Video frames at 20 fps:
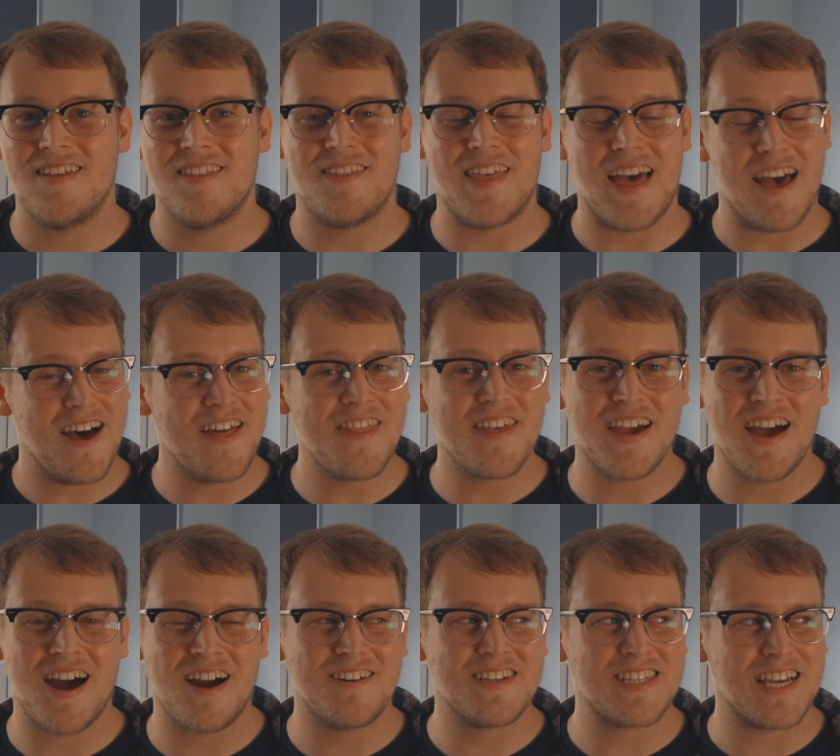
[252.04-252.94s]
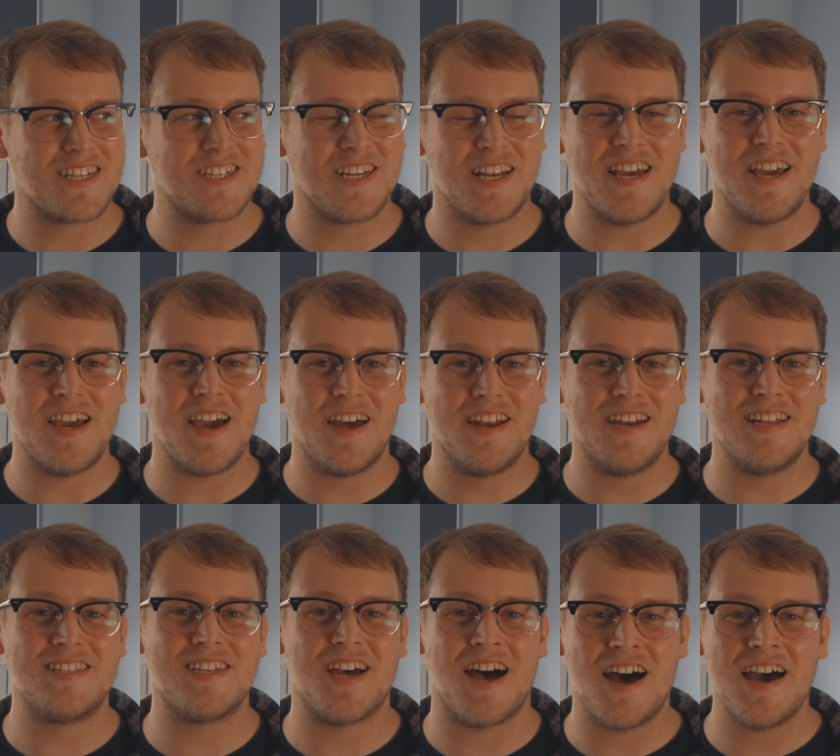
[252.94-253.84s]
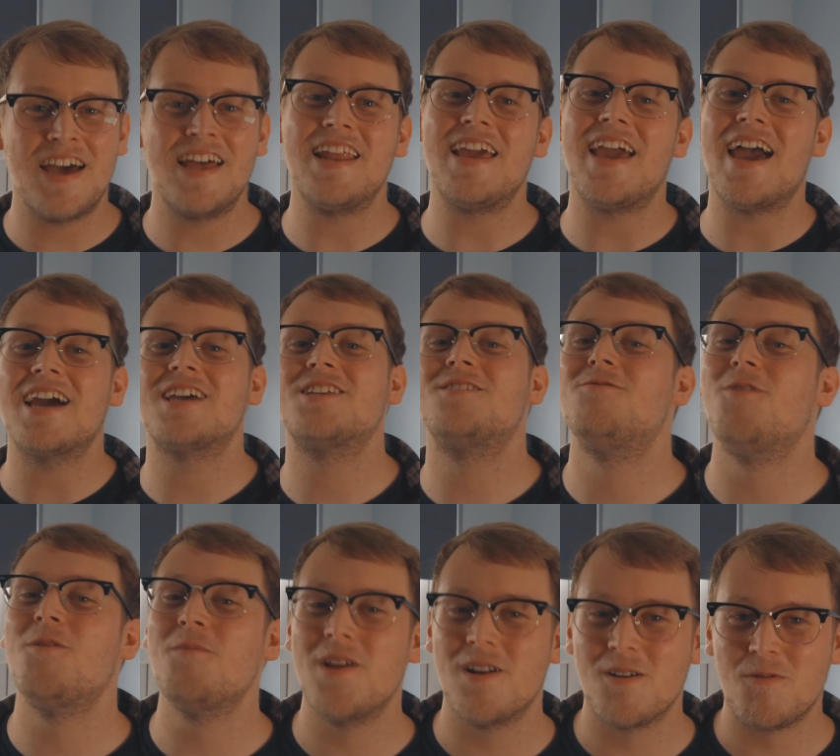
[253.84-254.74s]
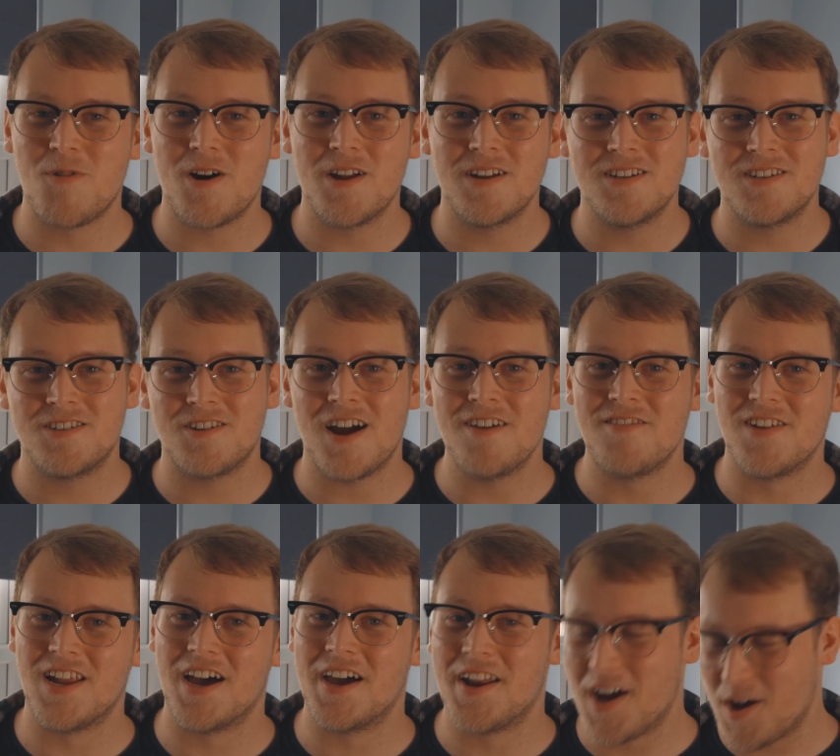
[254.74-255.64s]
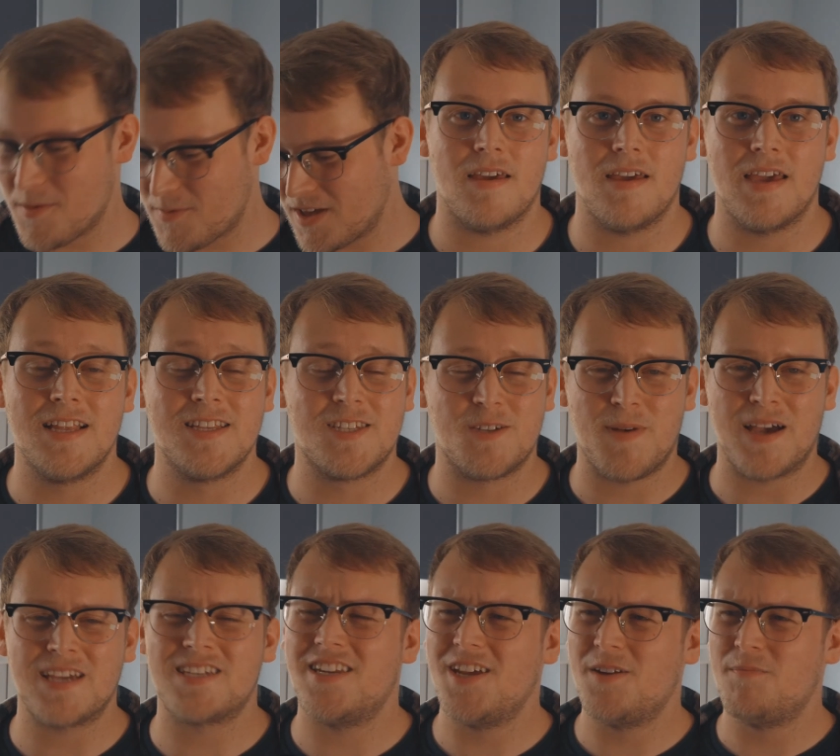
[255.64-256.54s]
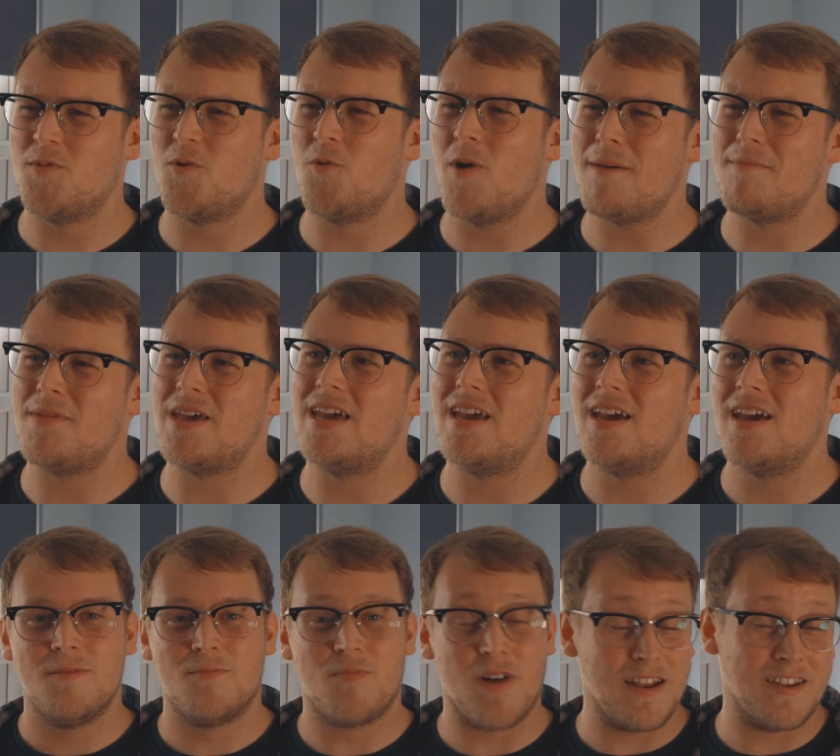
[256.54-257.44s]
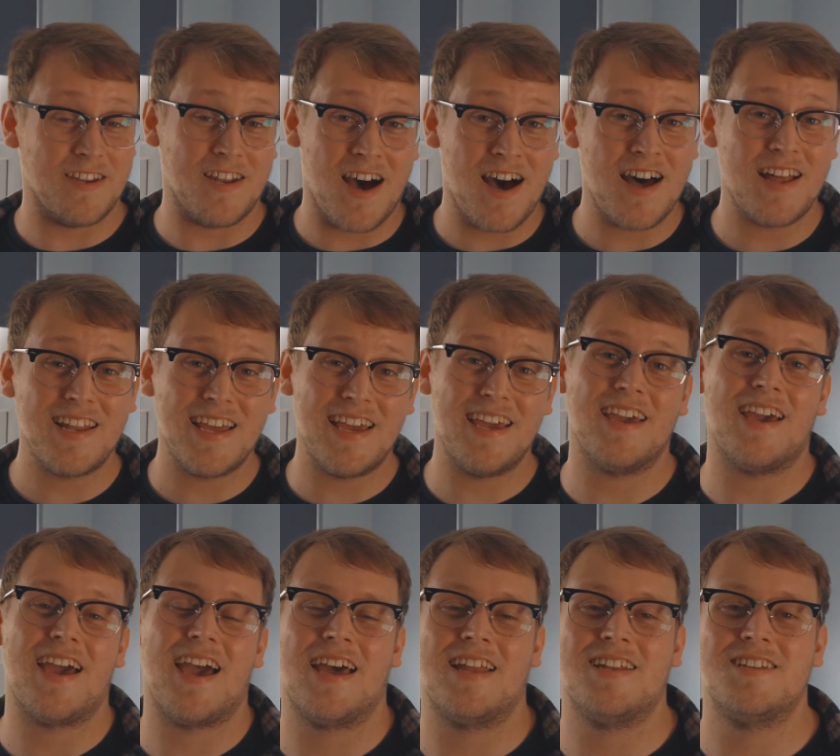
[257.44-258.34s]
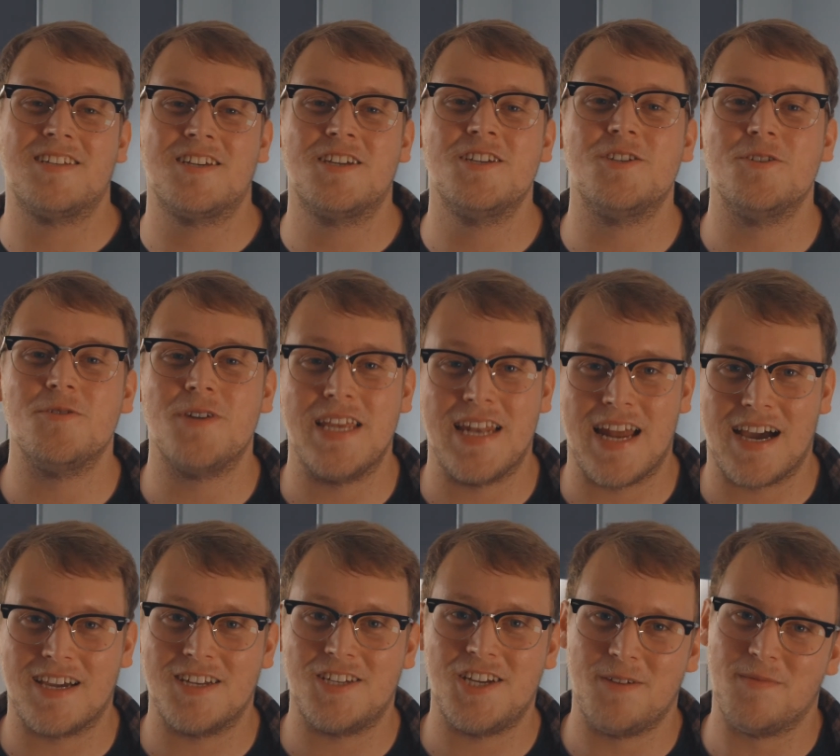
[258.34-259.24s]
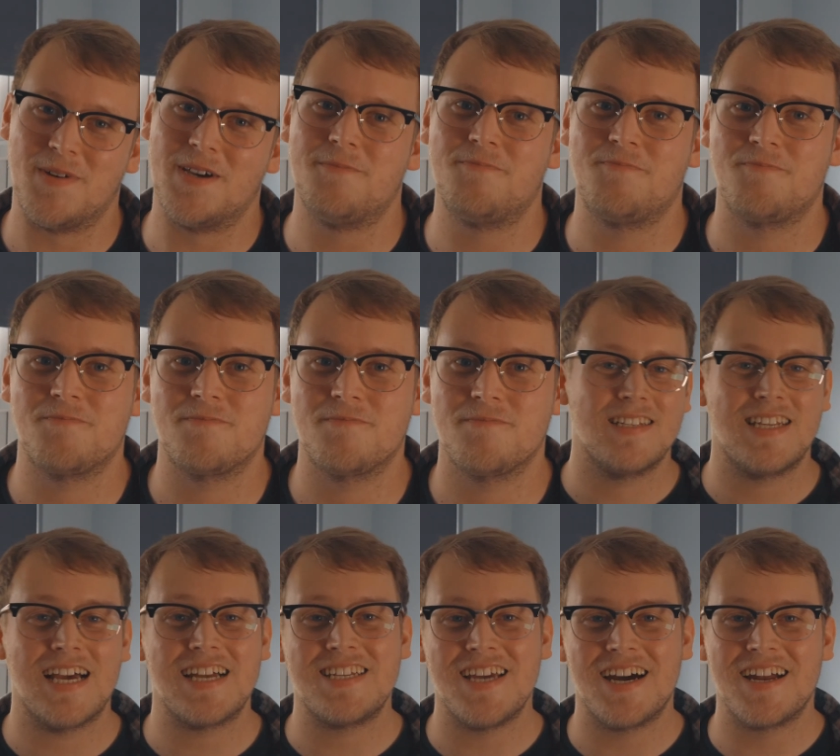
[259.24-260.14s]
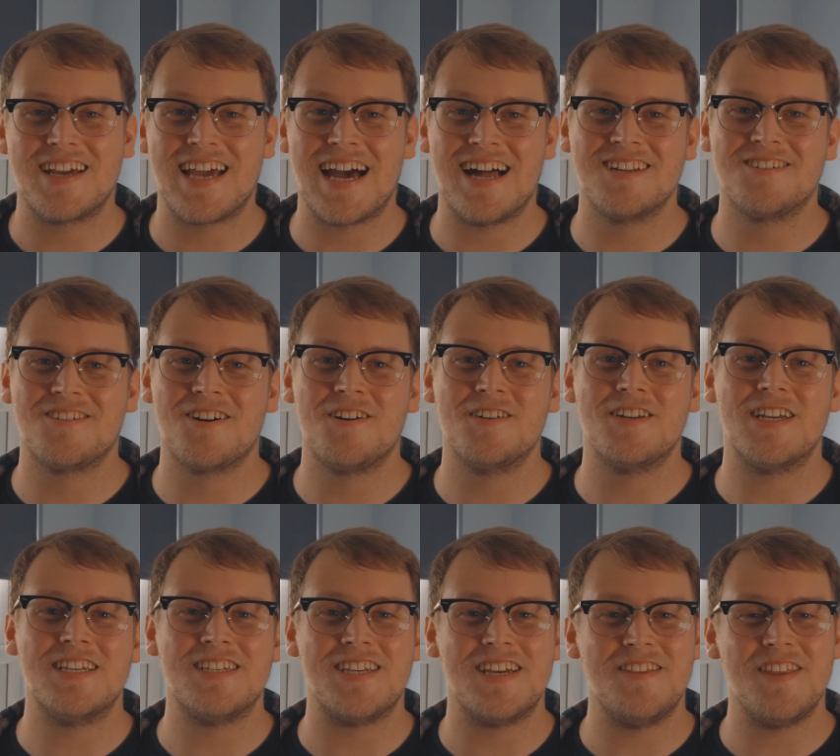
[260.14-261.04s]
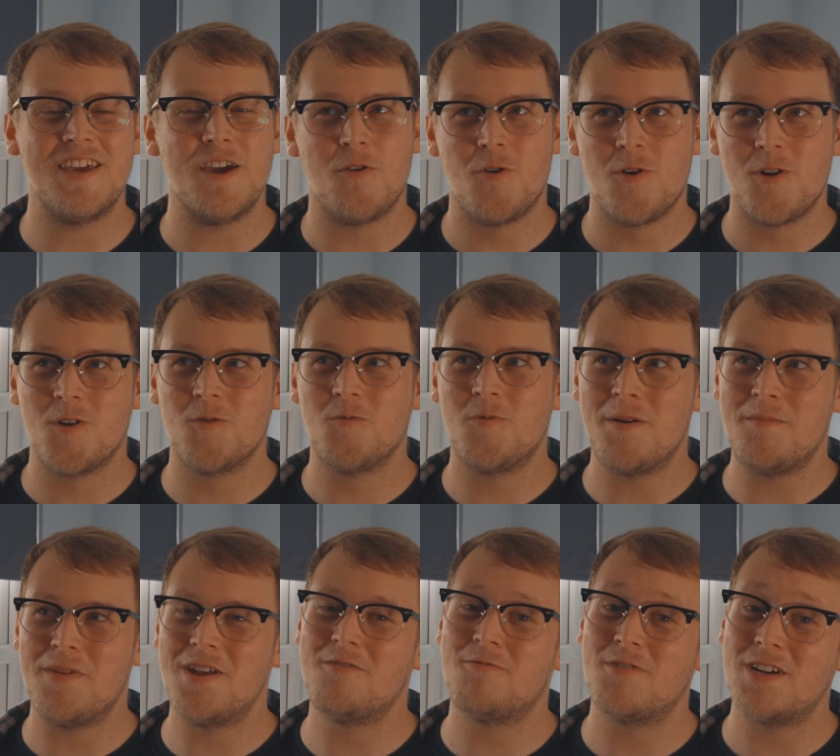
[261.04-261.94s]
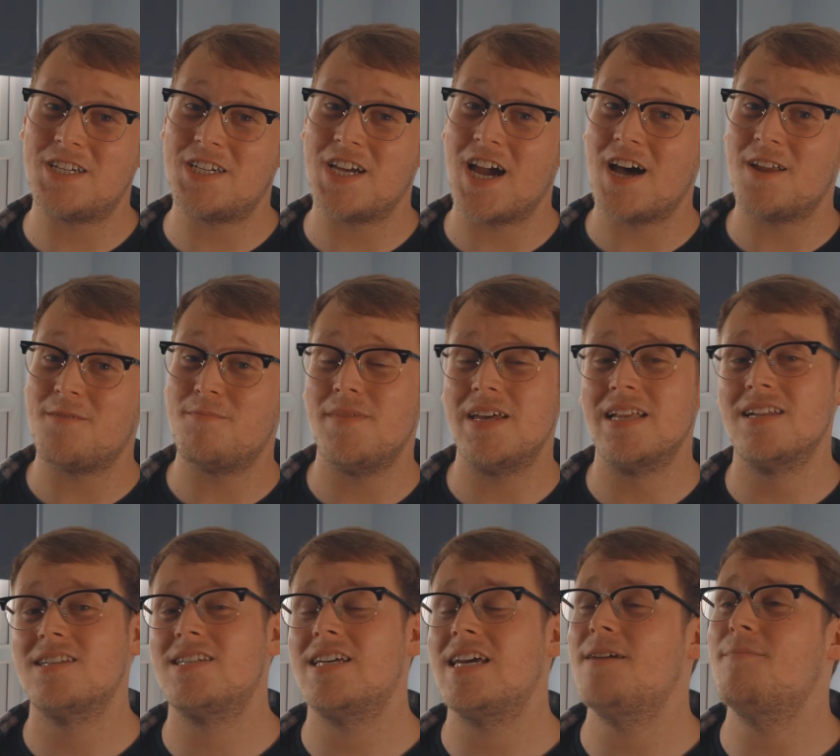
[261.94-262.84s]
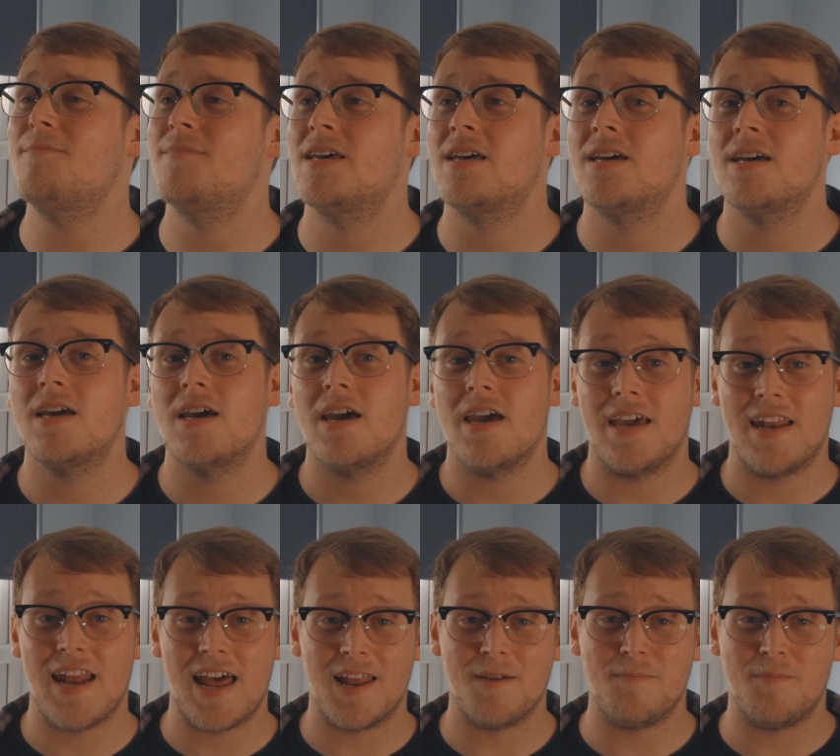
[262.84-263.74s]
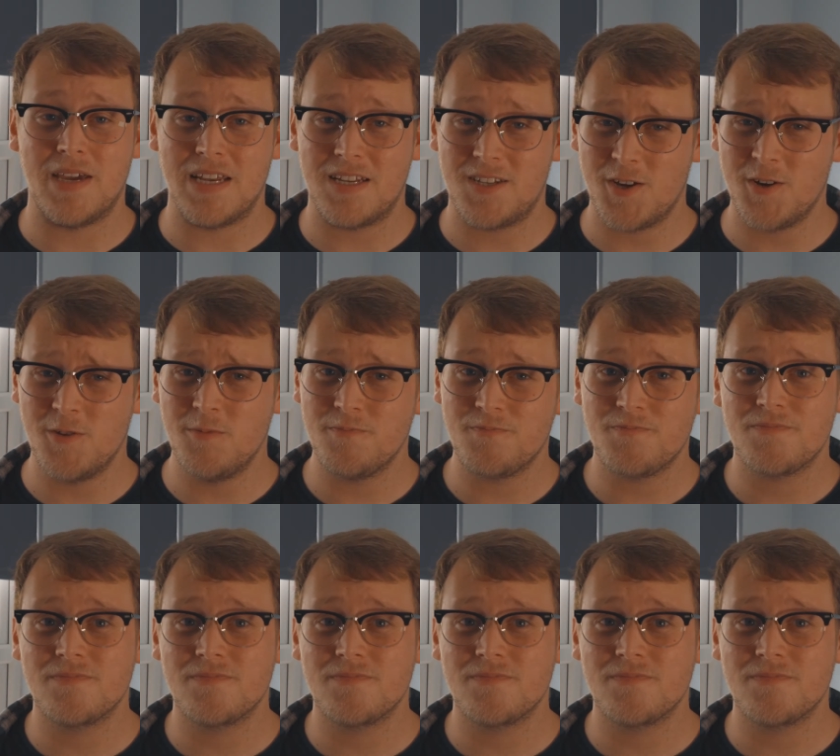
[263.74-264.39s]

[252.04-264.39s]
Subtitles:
Their other car is actually an entirely ex-Formula 1 driver lineup, in Sebastian Buemi, Brendan Hartley and Kazuki Nakajima. Tatiana Calderon is in the all-women Richard Mille team in LMP2.